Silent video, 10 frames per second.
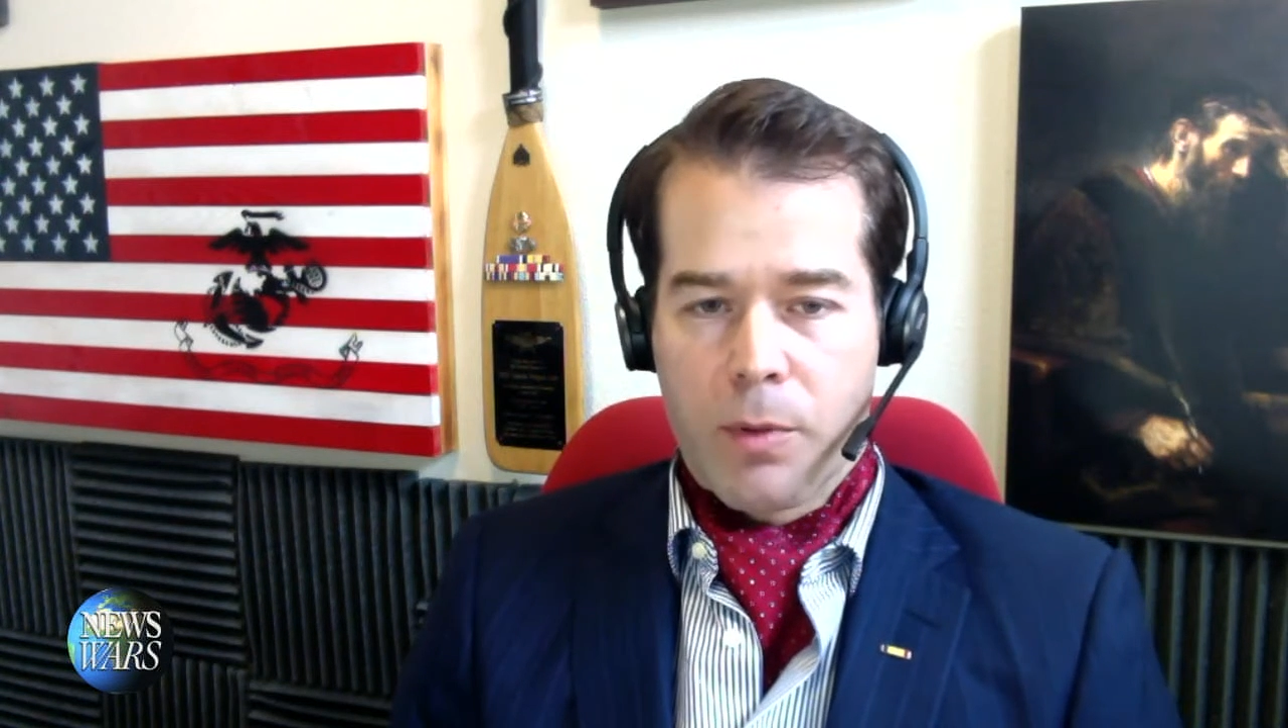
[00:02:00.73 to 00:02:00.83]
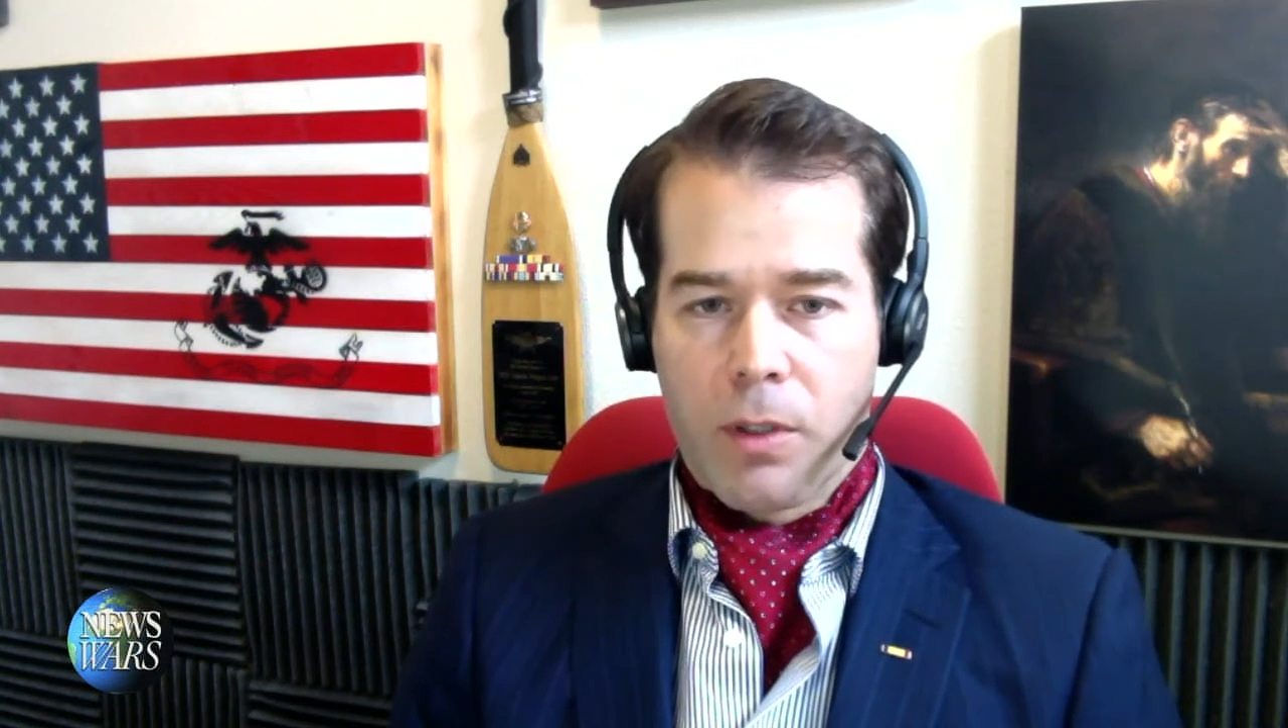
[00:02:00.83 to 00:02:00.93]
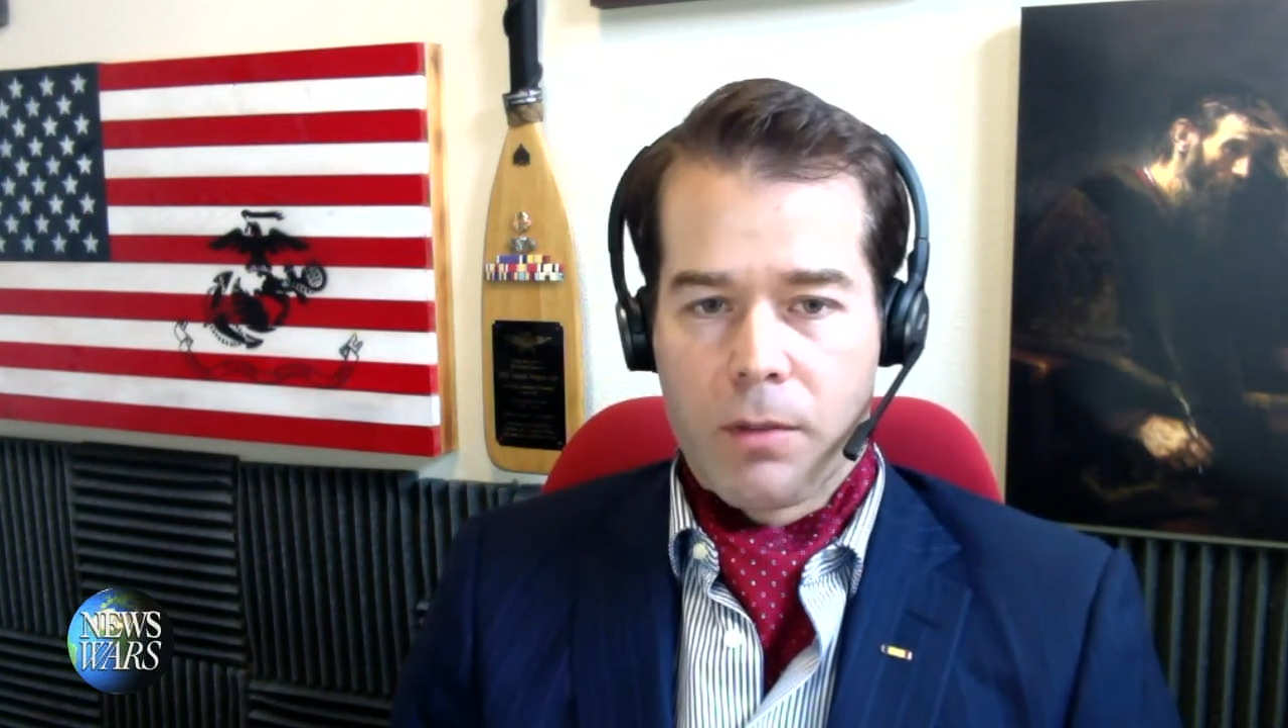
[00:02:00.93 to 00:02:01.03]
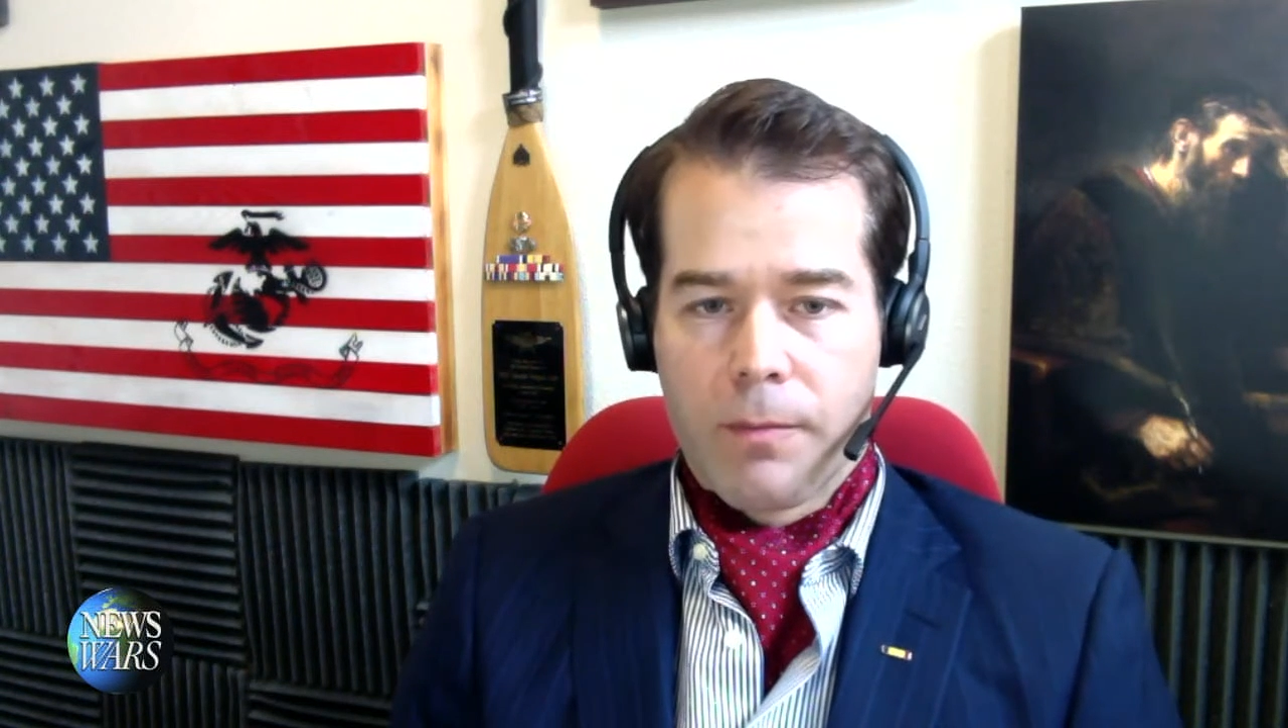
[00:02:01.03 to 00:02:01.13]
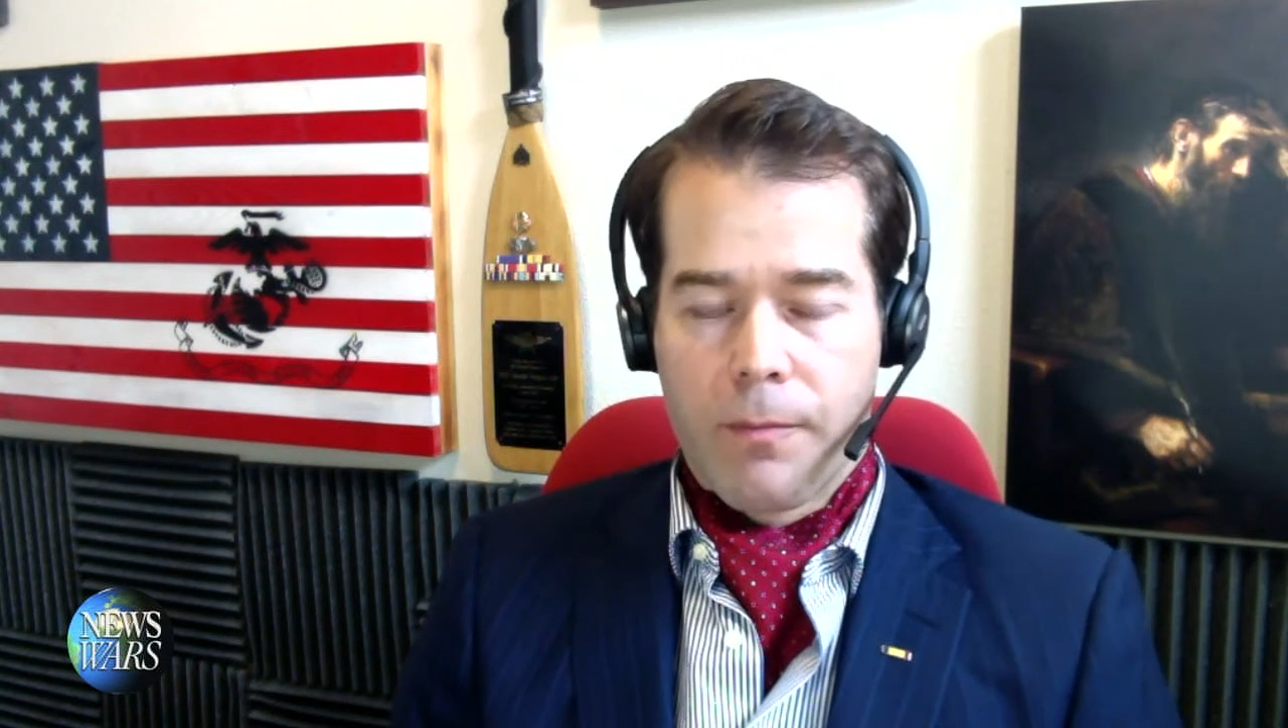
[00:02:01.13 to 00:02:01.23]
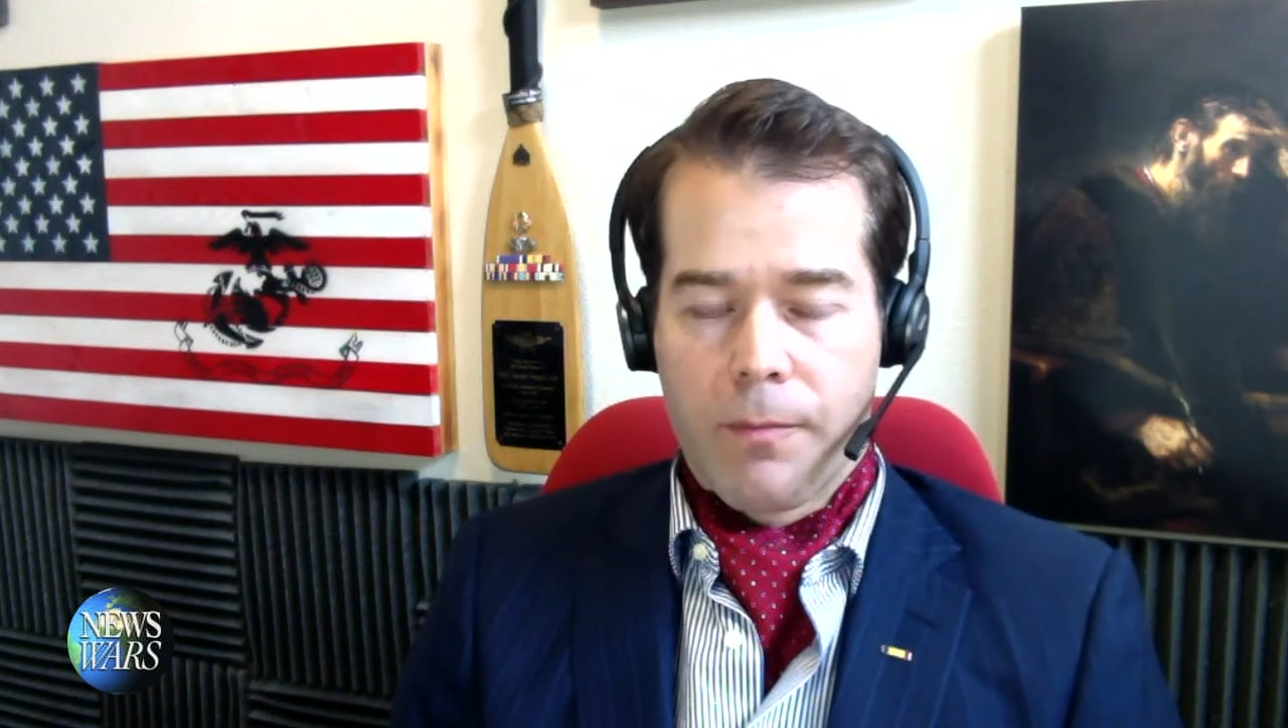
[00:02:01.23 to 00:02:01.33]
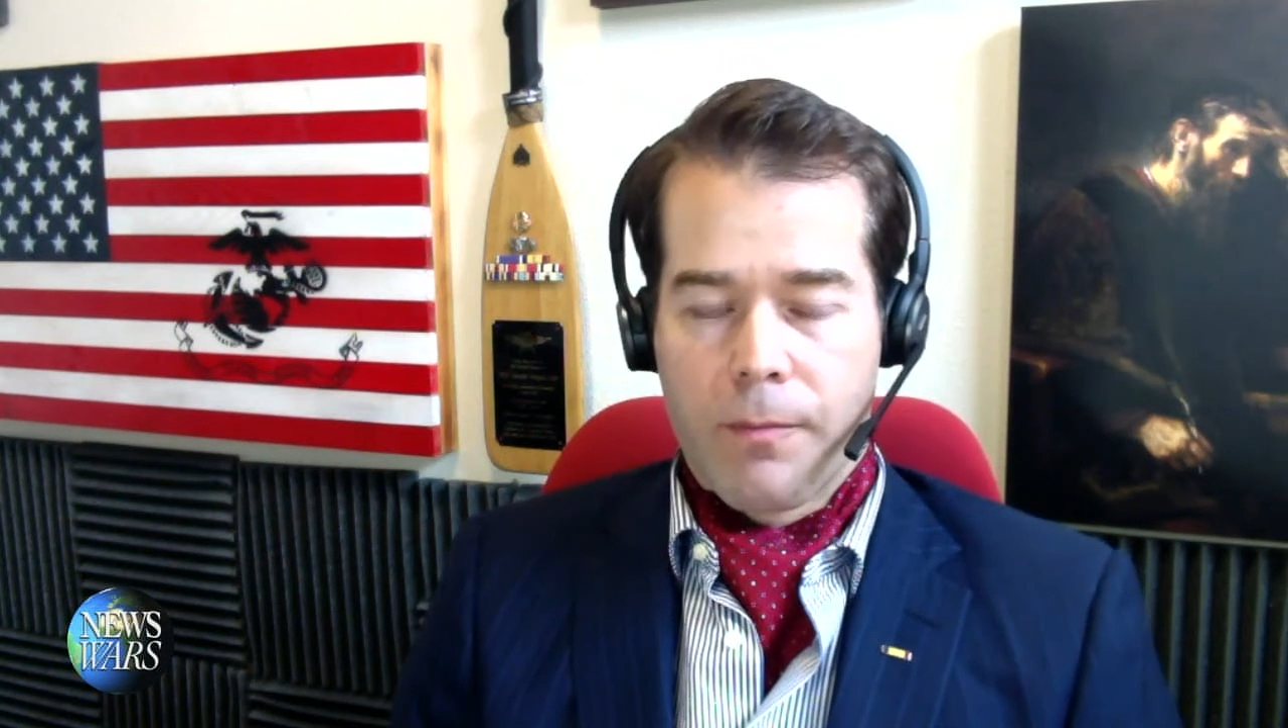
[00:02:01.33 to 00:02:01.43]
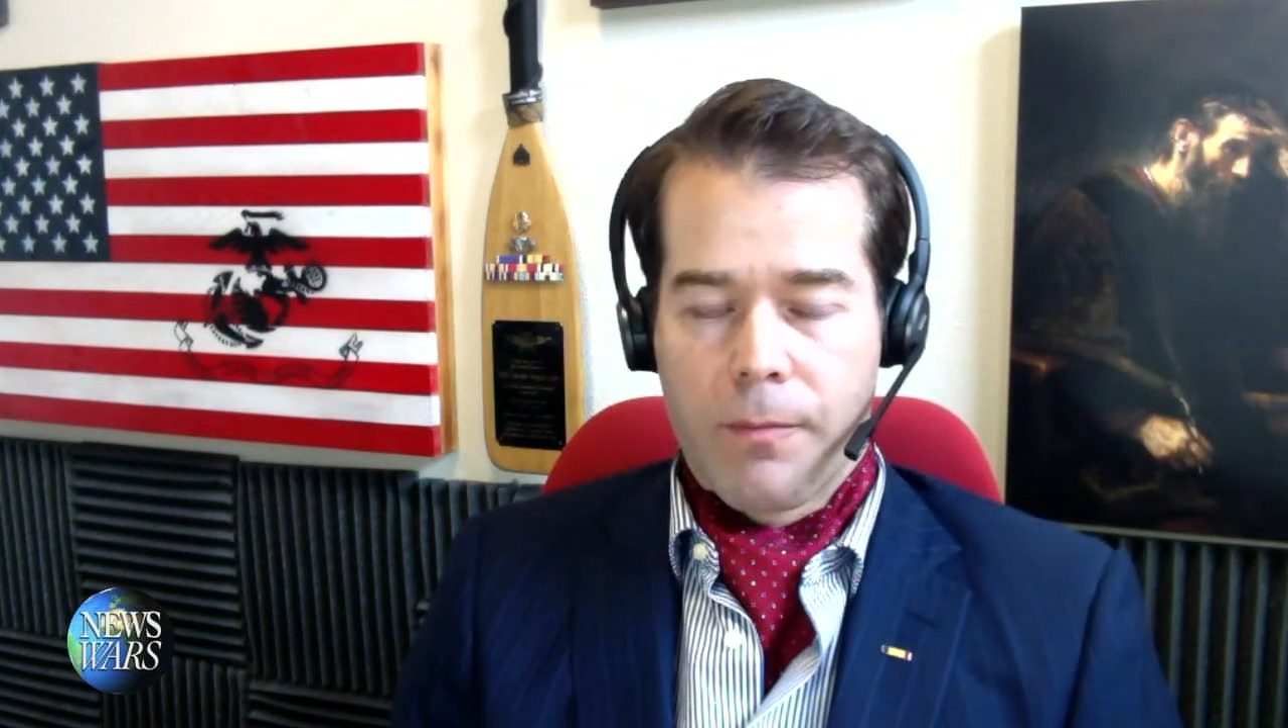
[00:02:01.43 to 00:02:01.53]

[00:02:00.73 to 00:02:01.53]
people.